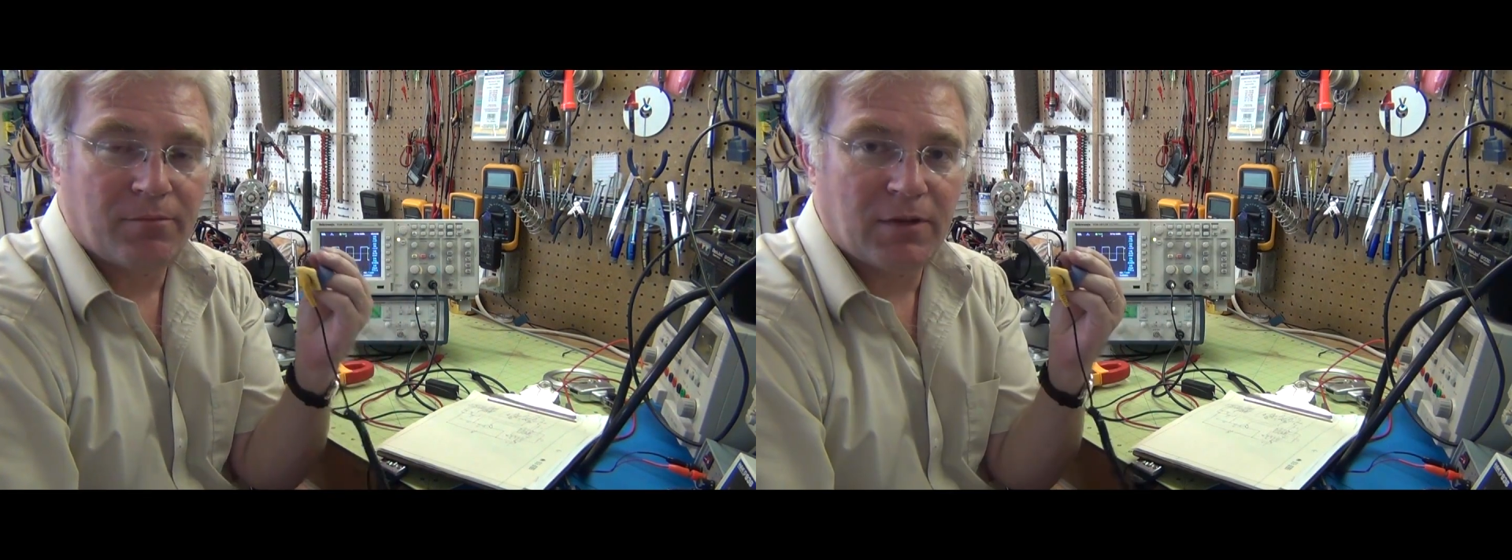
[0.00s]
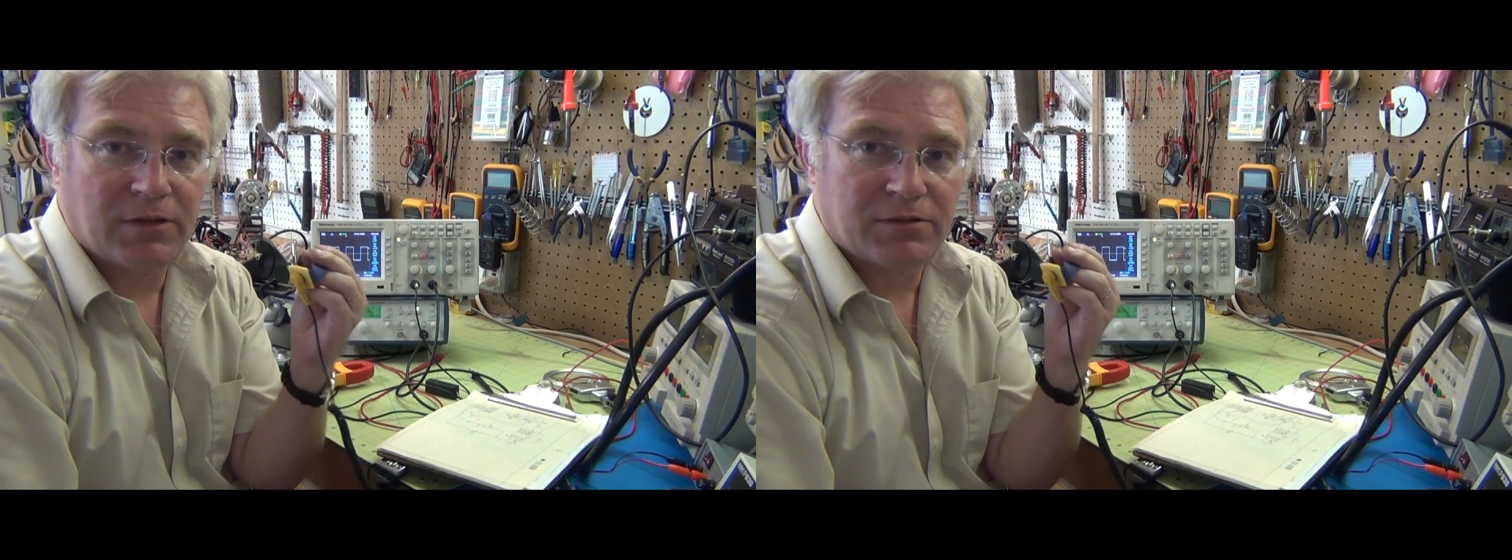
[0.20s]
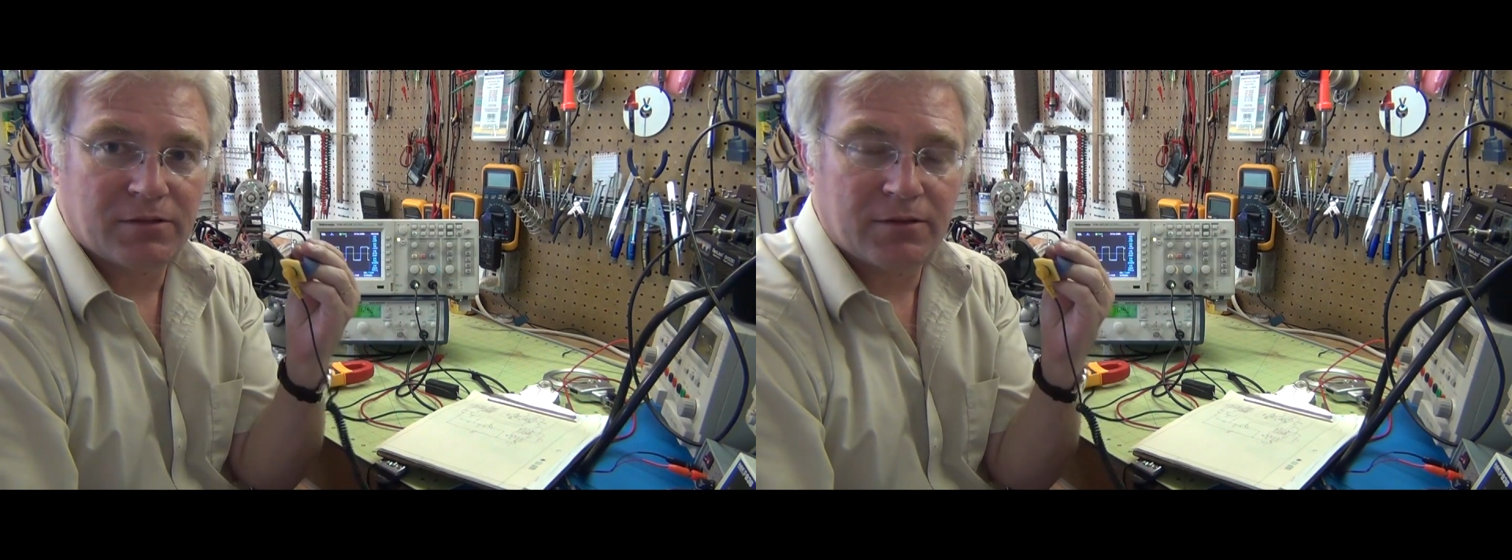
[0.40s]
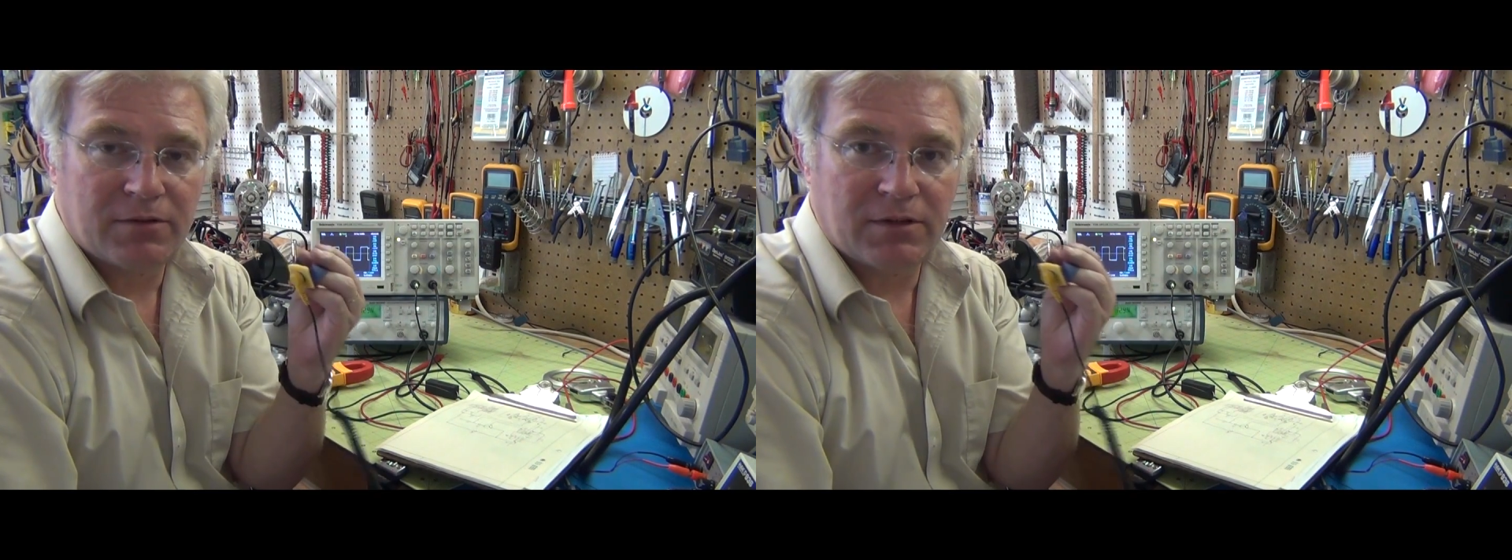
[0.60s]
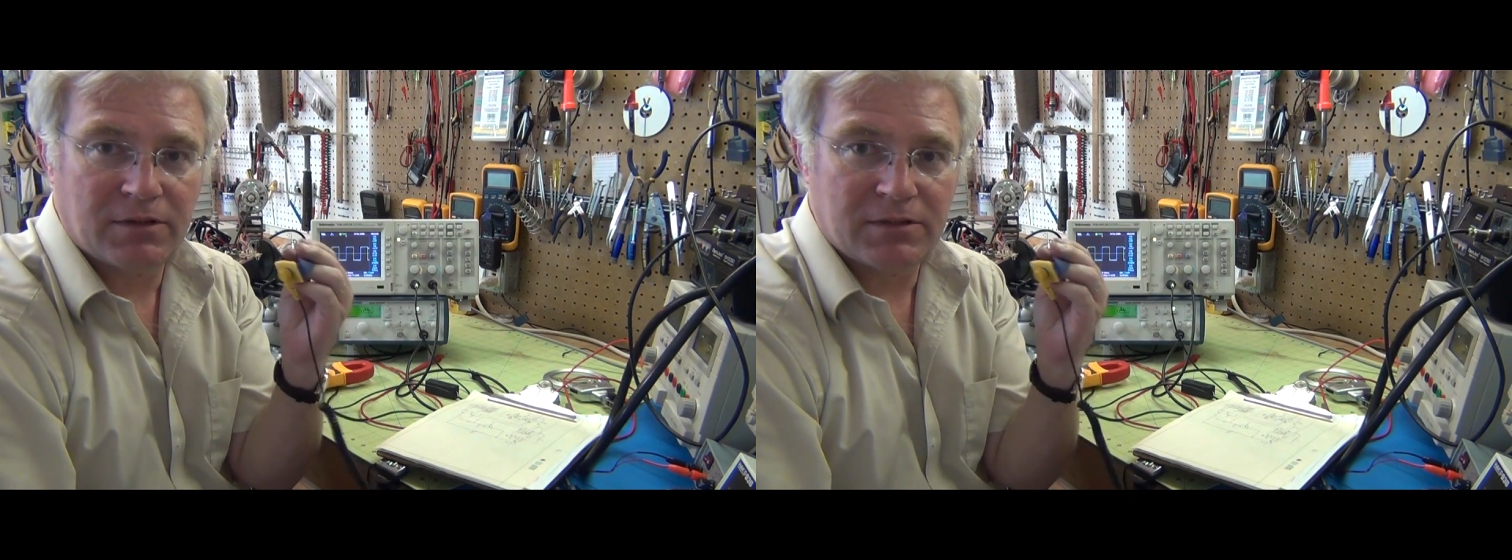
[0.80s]
Make sure
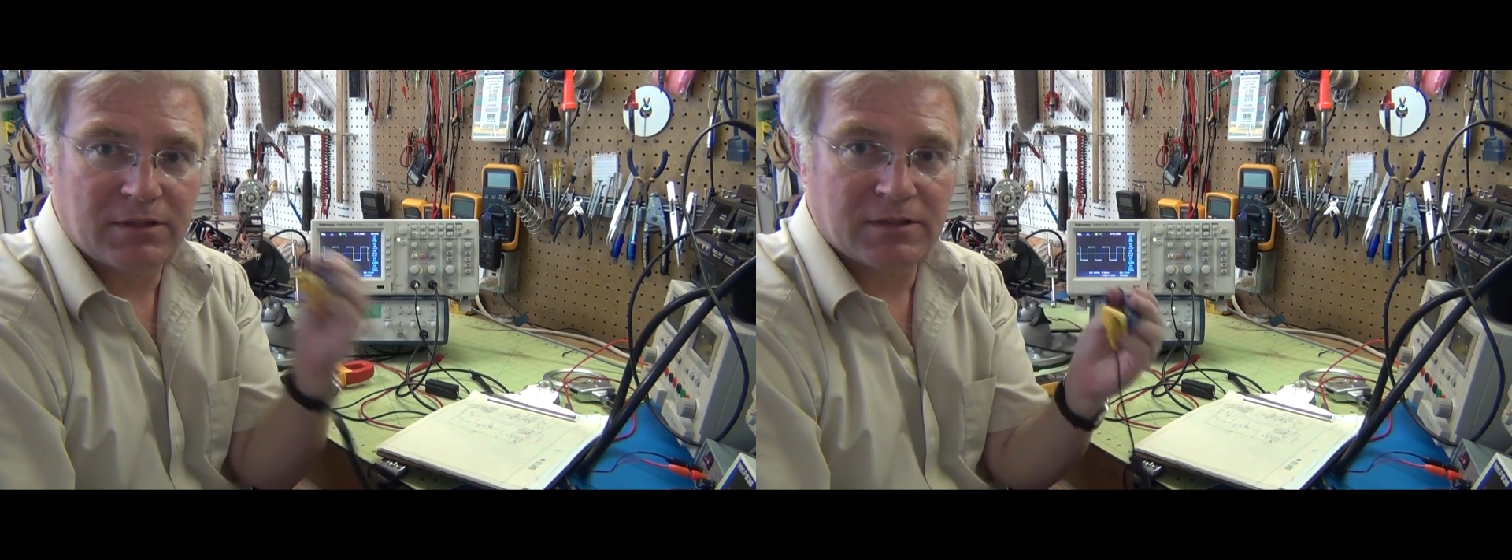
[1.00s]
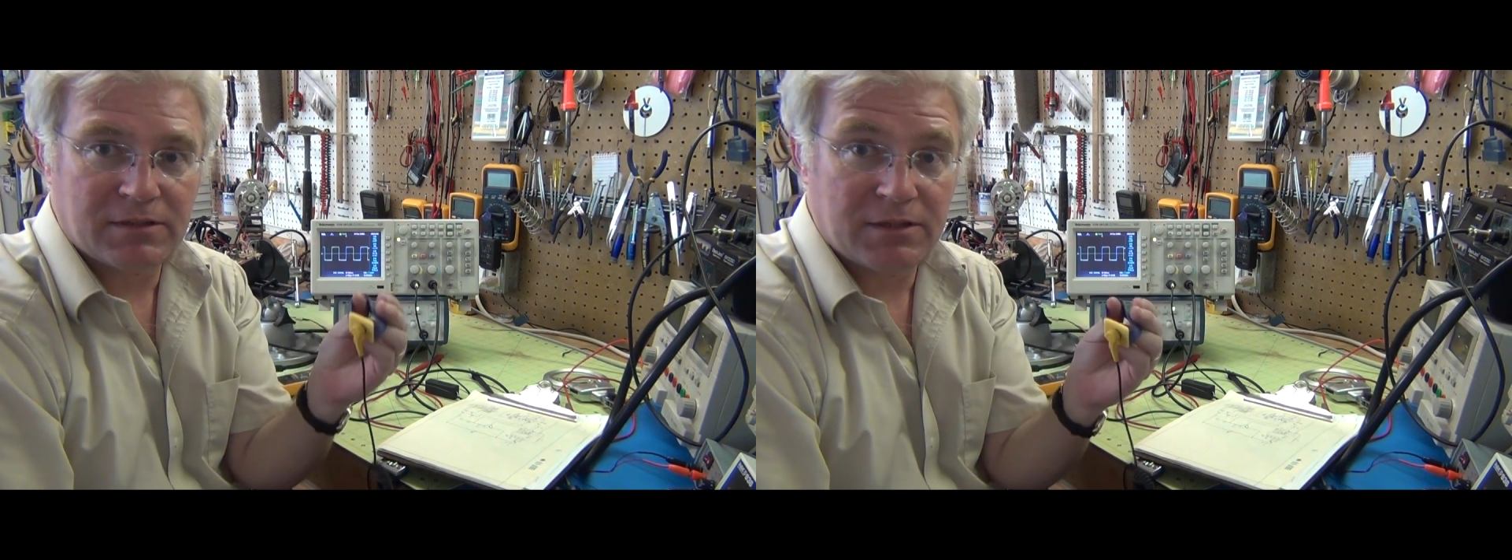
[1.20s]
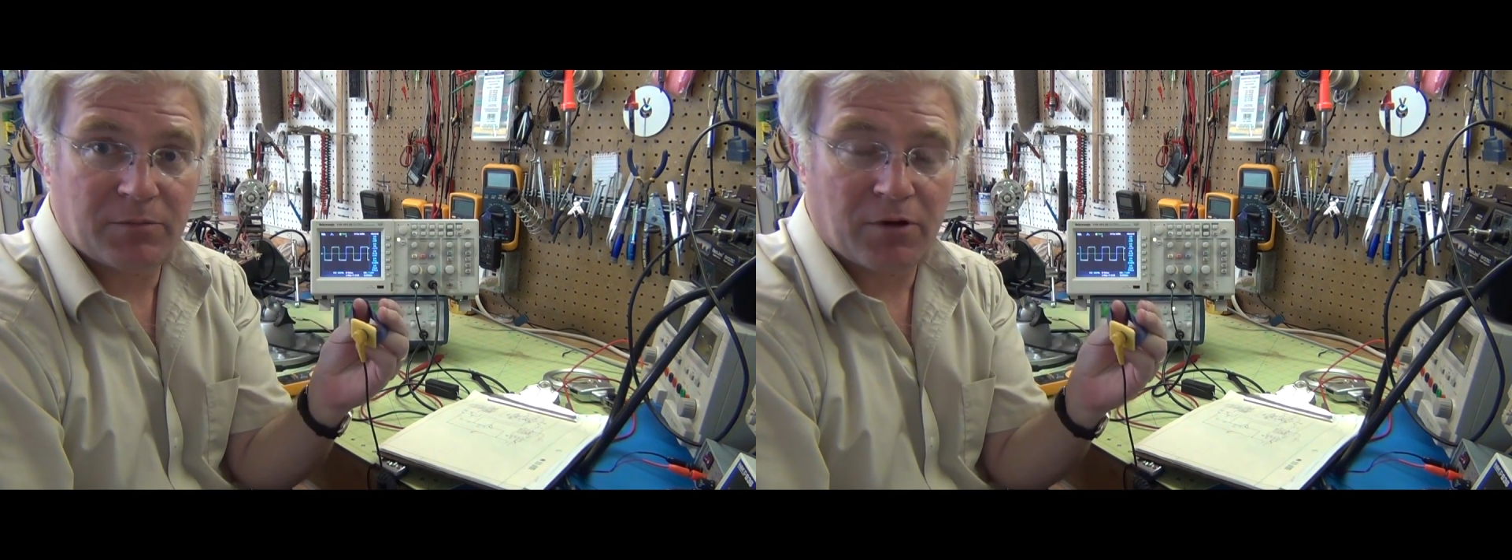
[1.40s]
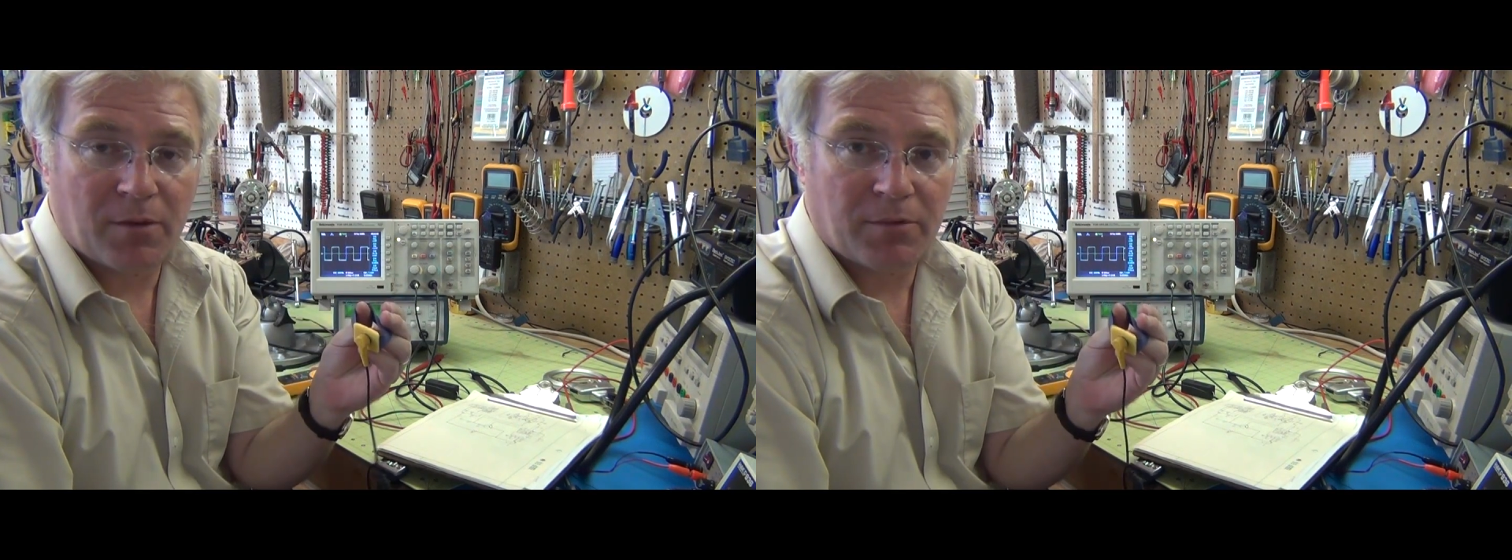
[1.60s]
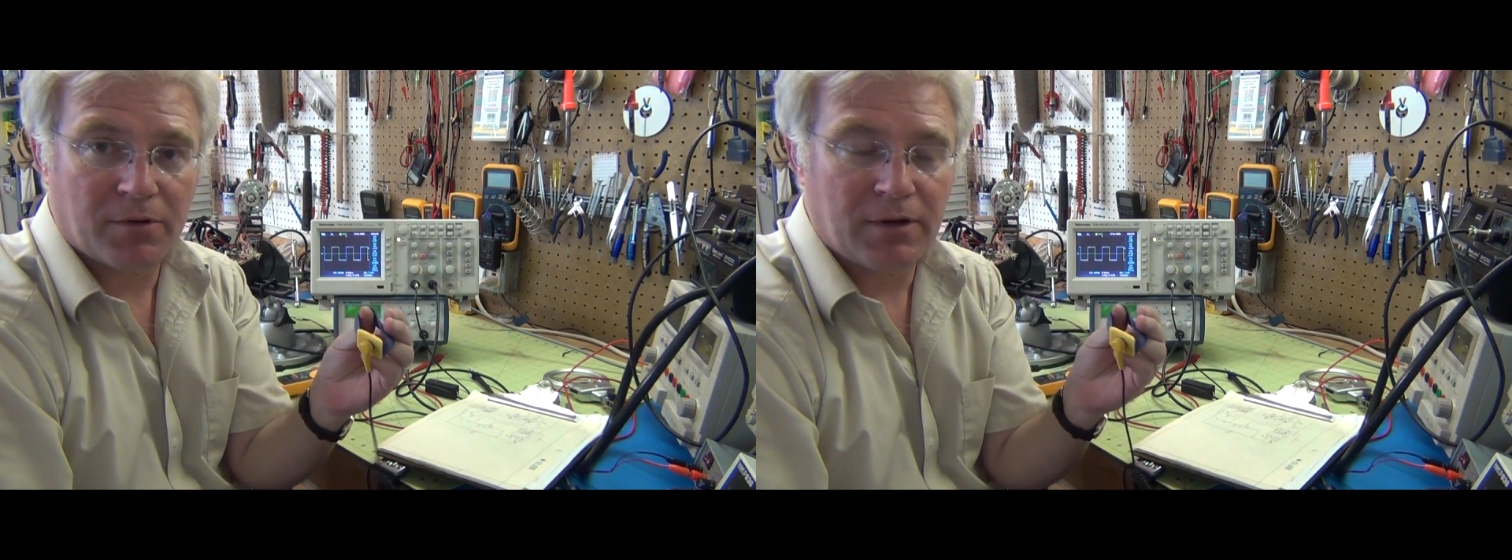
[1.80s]
everything's ESD proper,